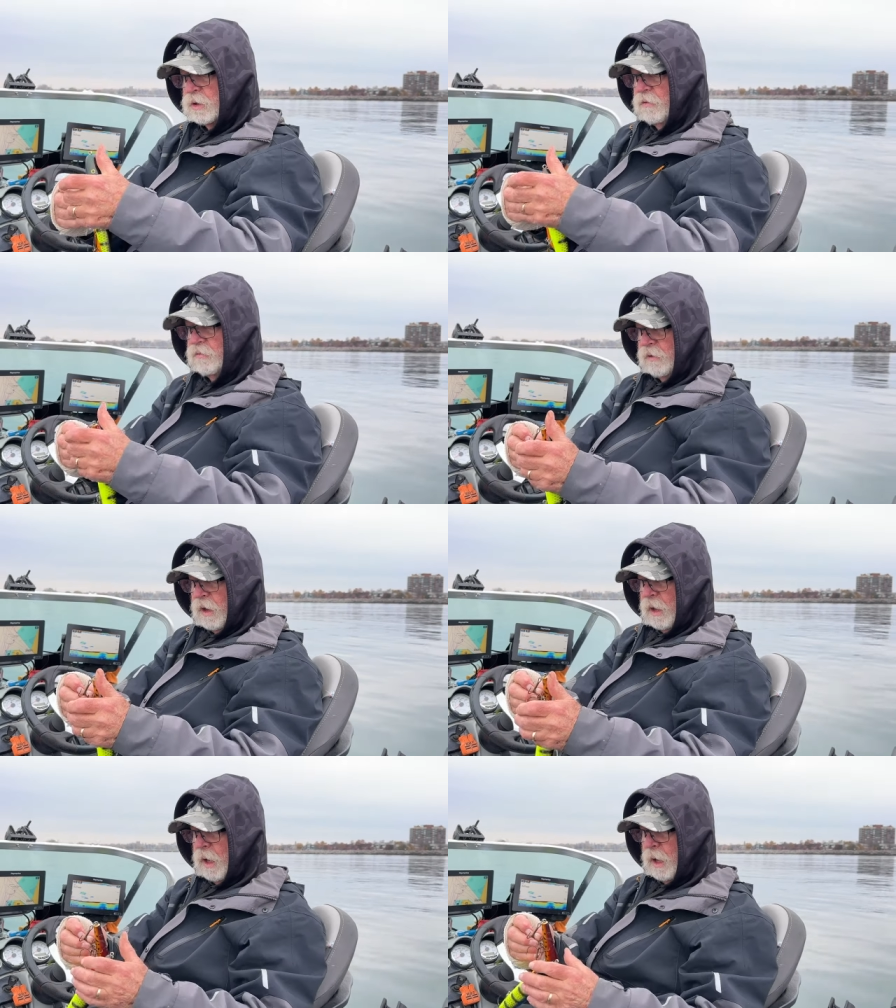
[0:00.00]
of
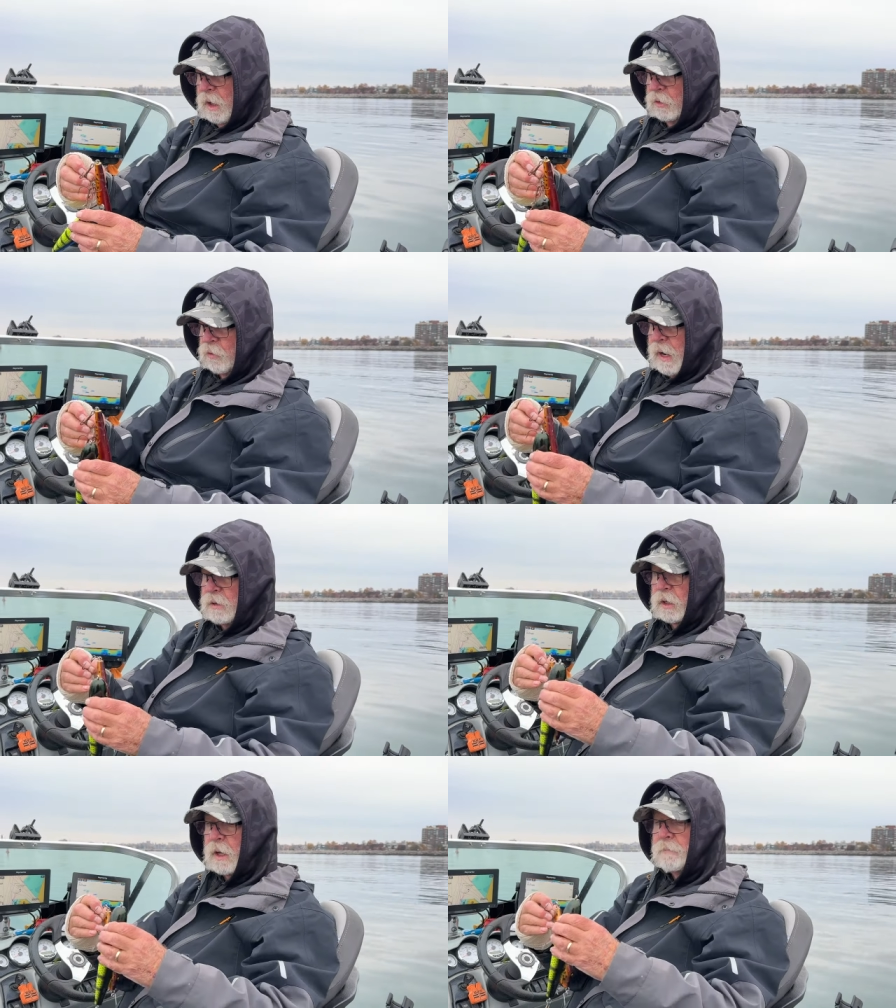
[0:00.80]
a great
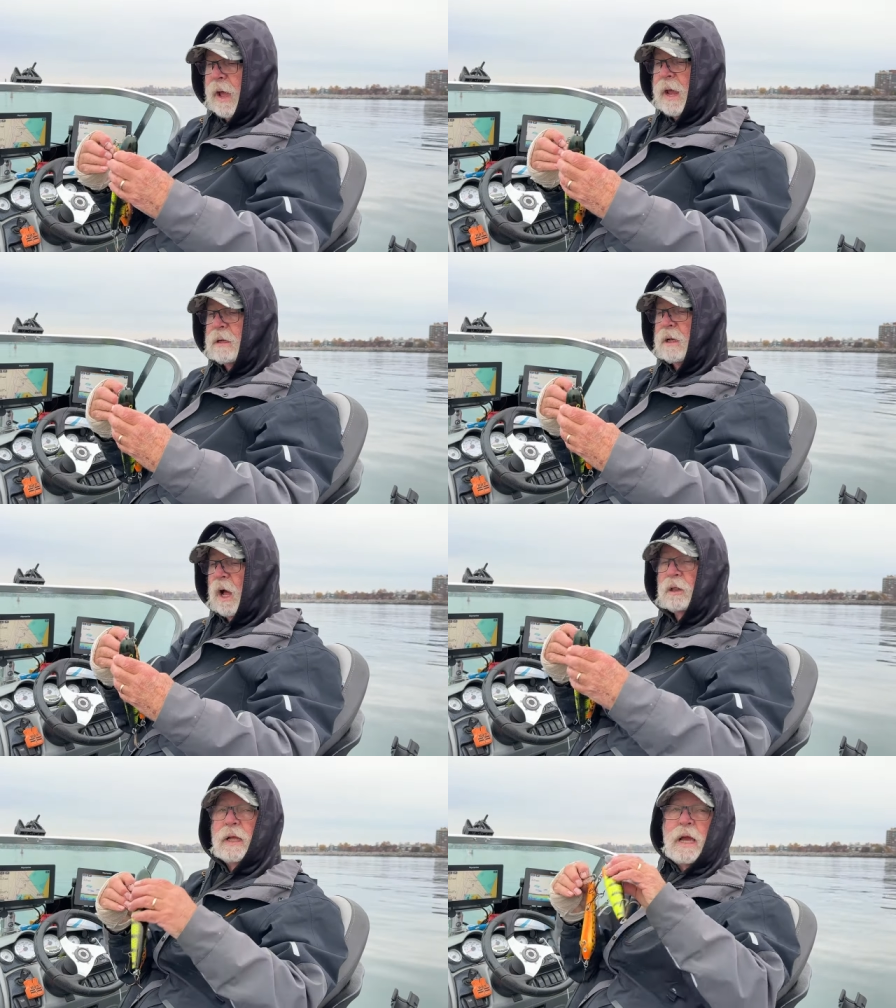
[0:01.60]
looking bait,
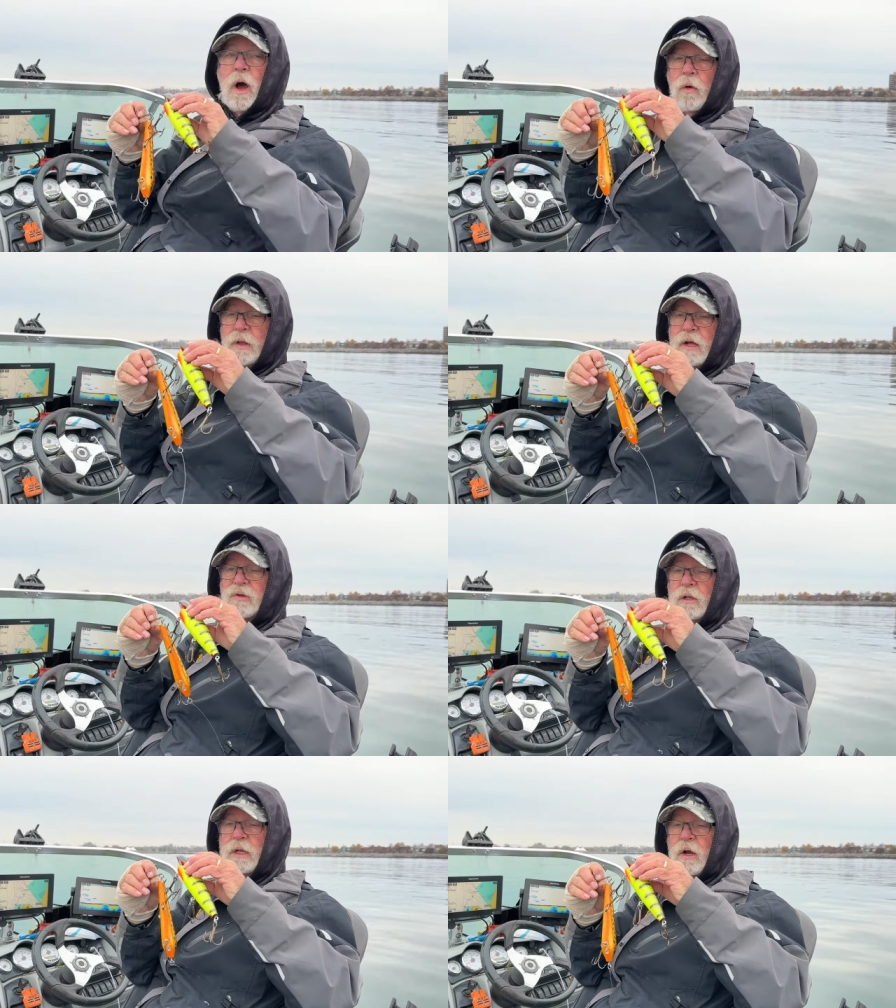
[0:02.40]
a Leo. That's
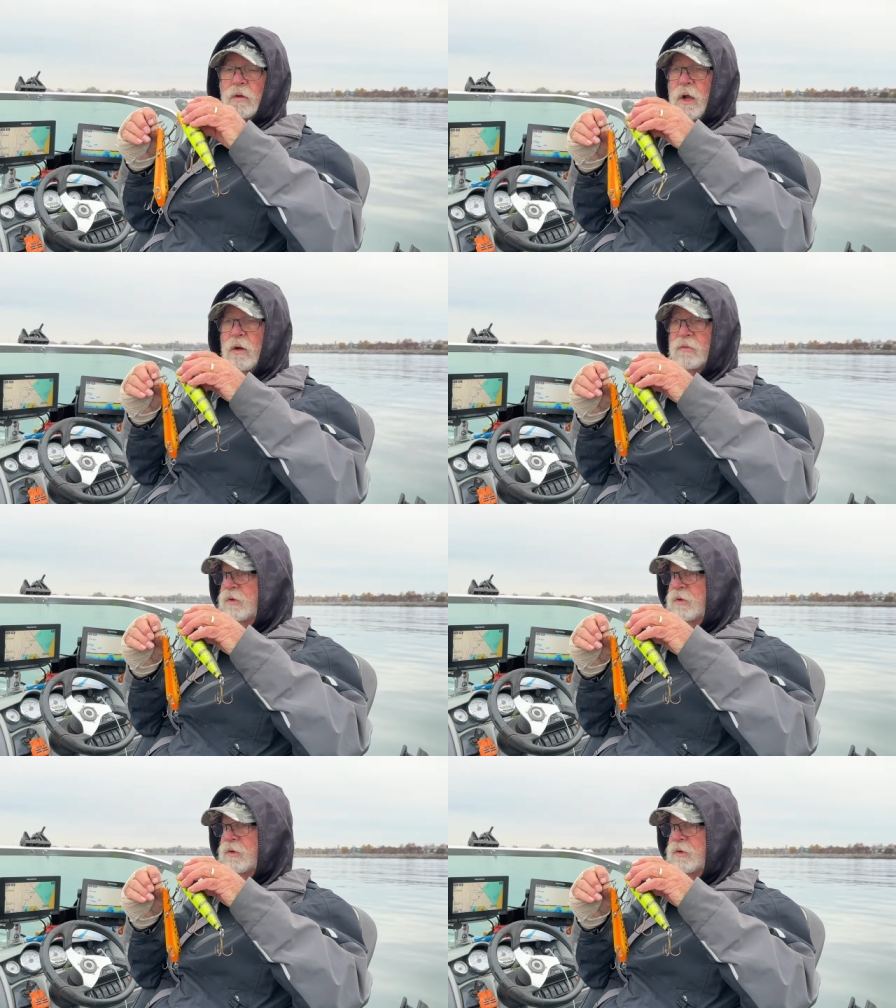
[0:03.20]
a Leo, there is